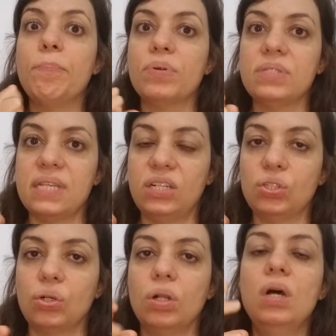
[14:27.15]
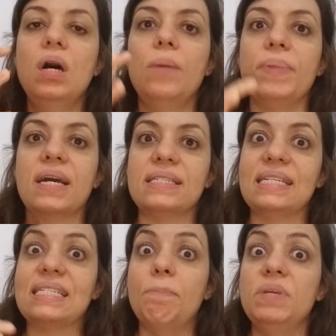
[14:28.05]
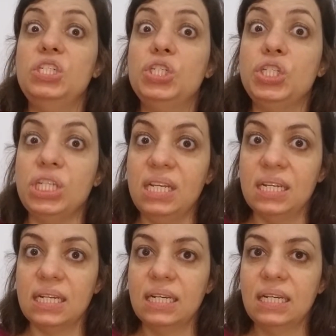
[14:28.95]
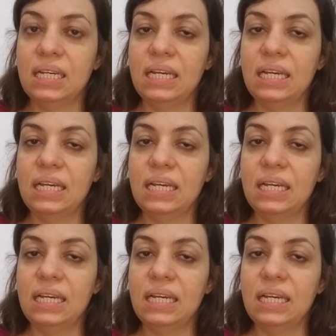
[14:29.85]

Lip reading: potential because it's a machine.